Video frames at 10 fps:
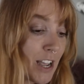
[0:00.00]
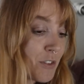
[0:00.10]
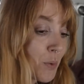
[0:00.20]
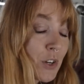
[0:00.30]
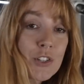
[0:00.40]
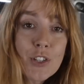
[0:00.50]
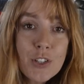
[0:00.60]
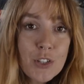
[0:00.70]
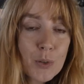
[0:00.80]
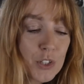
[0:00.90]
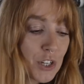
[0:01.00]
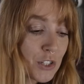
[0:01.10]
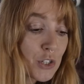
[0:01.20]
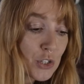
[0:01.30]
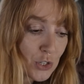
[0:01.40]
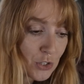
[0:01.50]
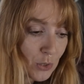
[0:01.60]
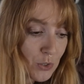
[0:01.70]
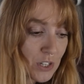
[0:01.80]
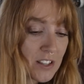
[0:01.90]
If you want to do the Dalton, do the
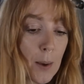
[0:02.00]
Dalton.